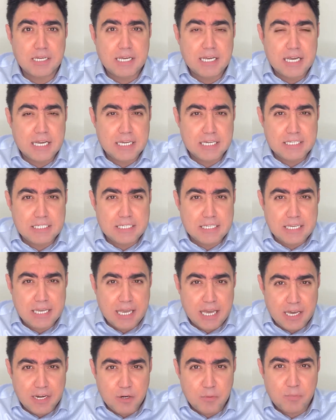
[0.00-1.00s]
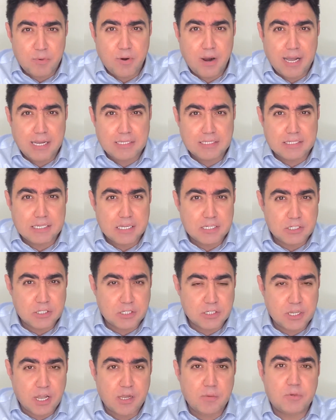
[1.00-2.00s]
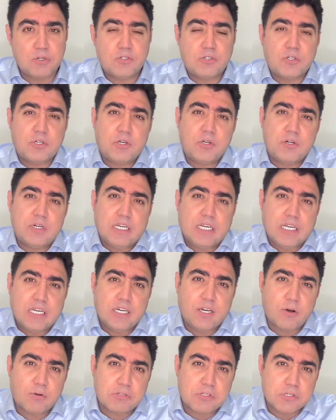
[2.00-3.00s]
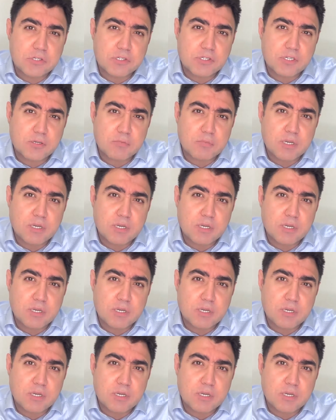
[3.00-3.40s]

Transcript: is the enterprise cybersecurity ecosystem